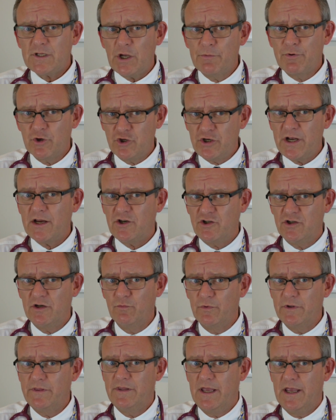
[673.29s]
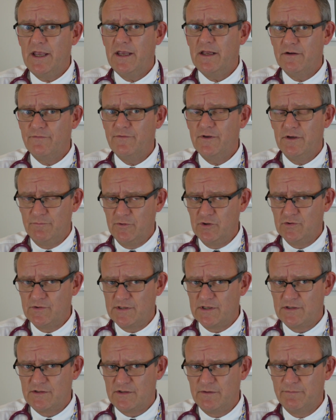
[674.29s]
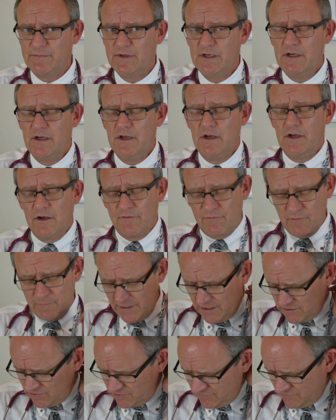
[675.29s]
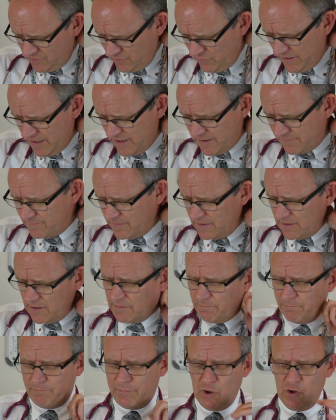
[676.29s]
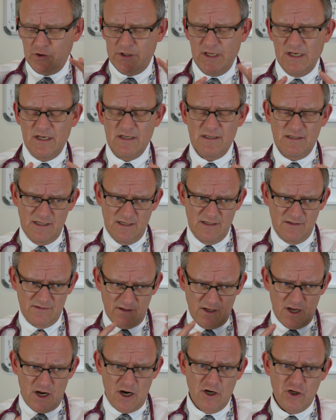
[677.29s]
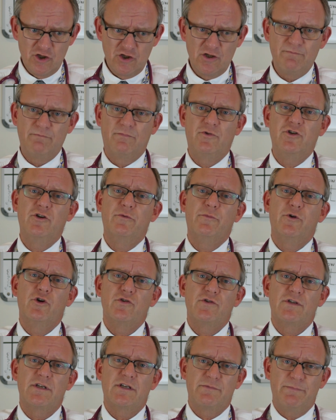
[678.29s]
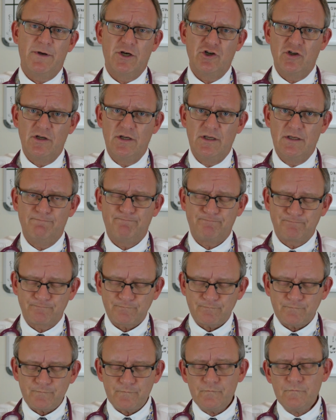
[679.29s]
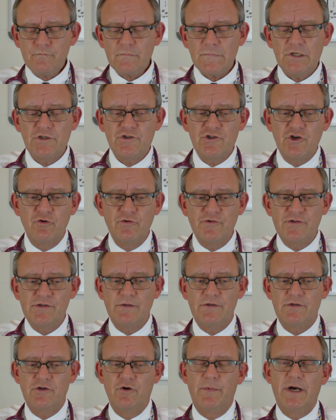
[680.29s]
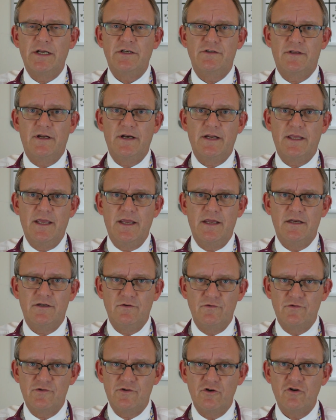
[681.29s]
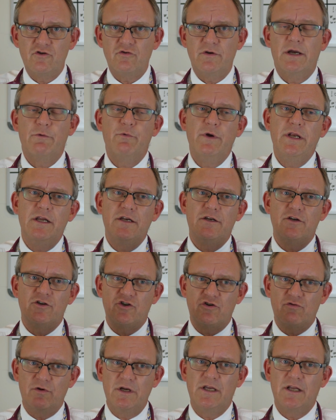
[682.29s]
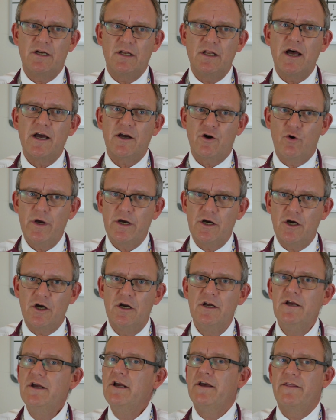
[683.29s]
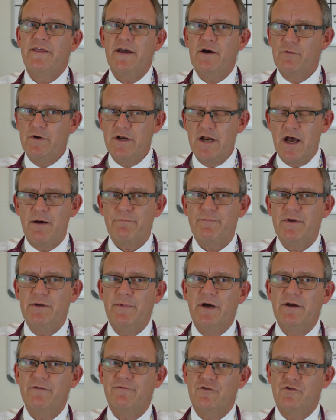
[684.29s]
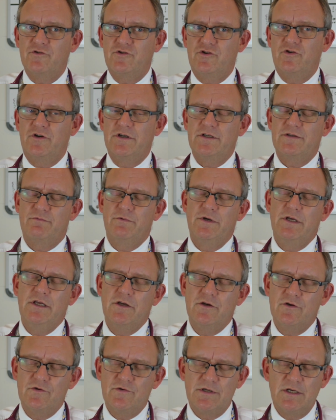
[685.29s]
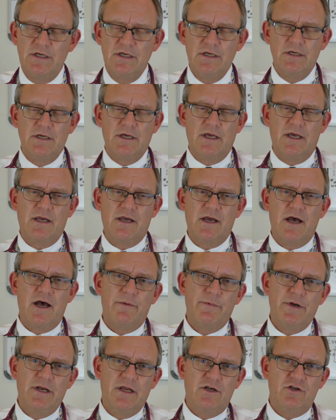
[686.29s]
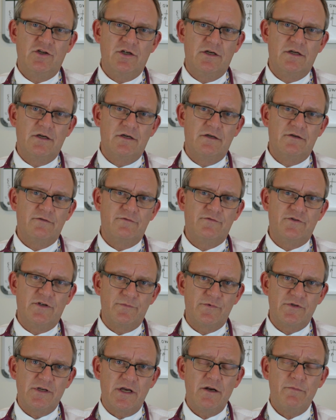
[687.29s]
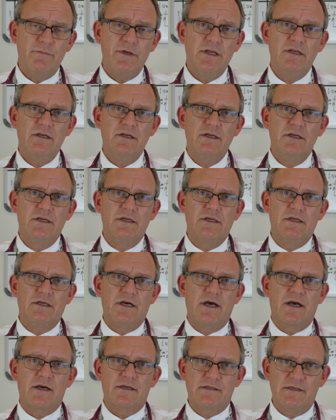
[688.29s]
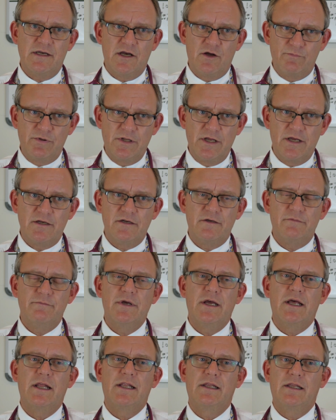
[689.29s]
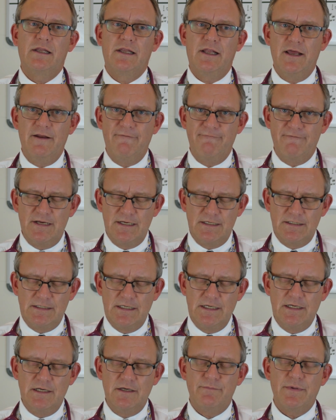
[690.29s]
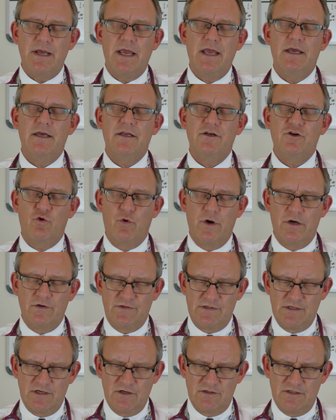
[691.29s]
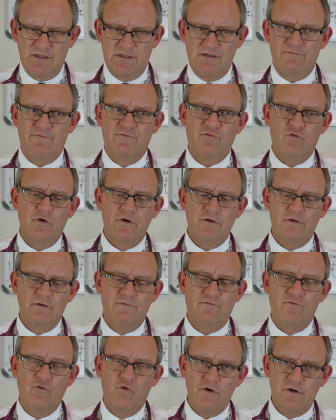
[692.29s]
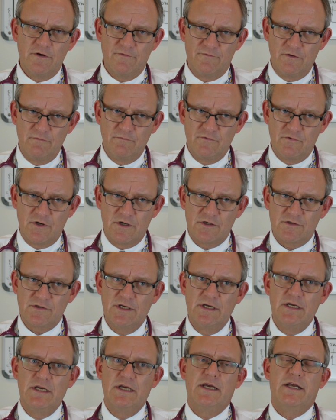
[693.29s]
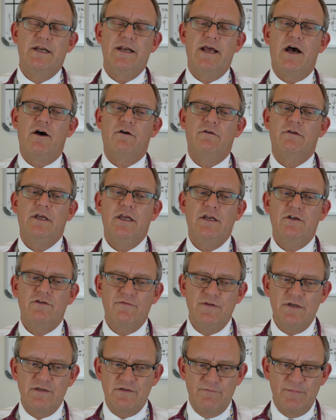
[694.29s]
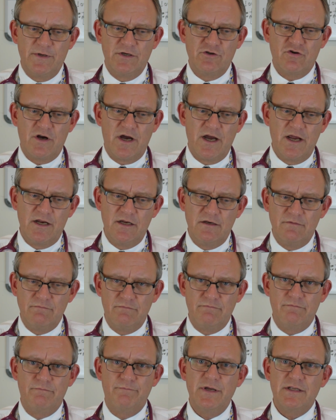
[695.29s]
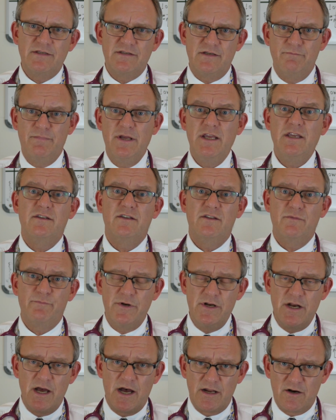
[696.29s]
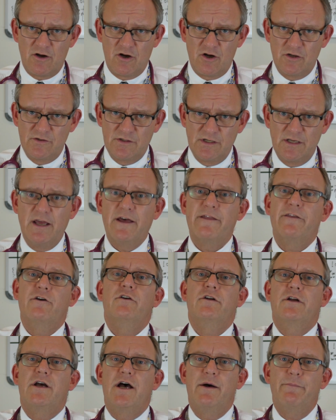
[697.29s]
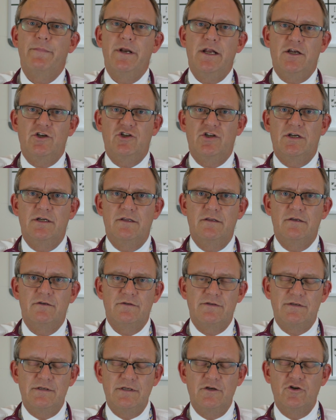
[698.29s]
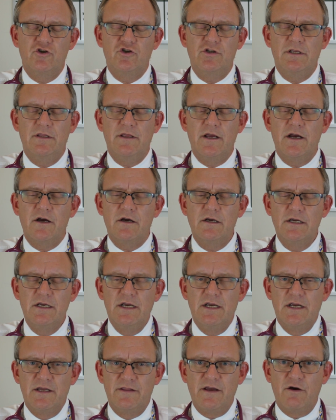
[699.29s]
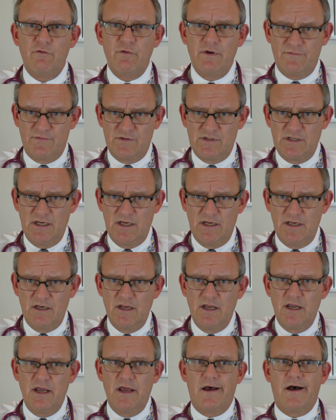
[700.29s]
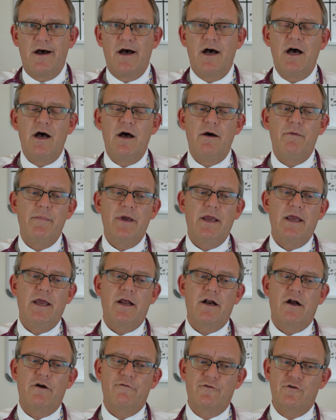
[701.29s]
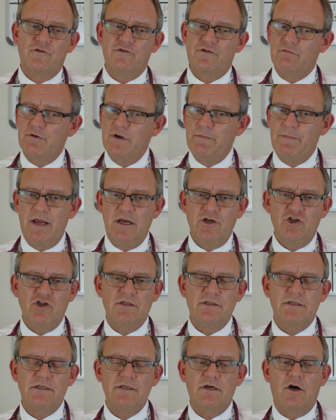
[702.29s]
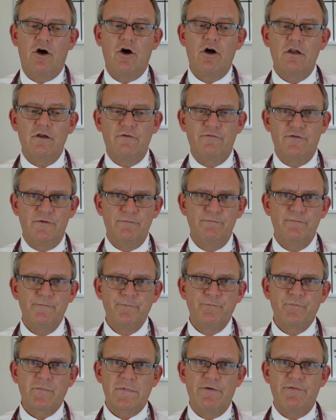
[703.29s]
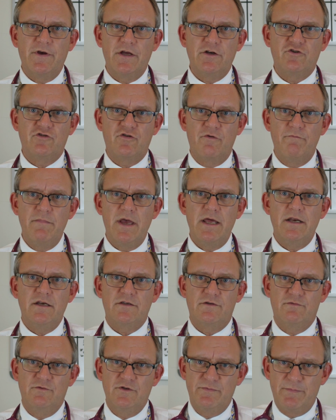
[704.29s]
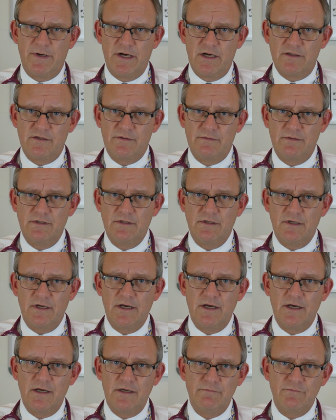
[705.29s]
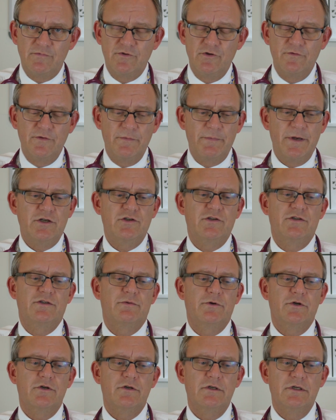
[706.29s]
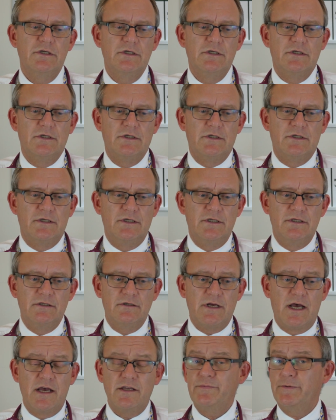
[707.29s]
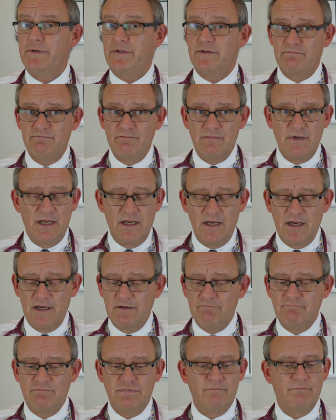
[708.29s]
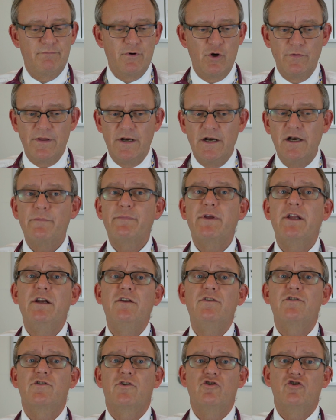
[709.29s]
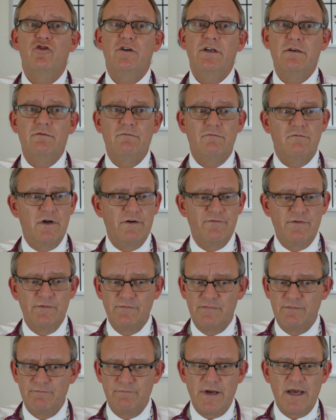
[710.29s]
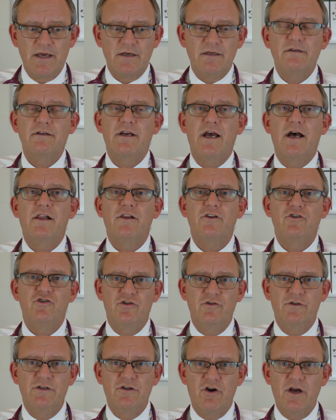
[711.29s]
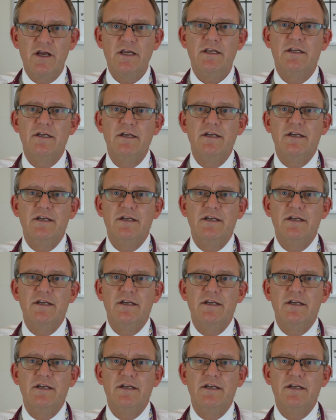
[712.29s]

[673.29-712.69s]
protection with the aid of the immune system. For patients who have bulky disease, large tumors, especially so much that it can't do surgery, and we need to shrink it a lot quicker, that would not be my first choice. We use a combination of gemcitabine, oxaliplatin, lenvatinib, and quercetin, four different drugs. Now, each of these have been tried in bits and pieces, but not all together in combination, and there's synergy there that we've seen. And our first 3 patients, all of them, have had tremendous response. 2 of the patients were in hospice, and both ended up getting surgery, and one of them back in college doing great.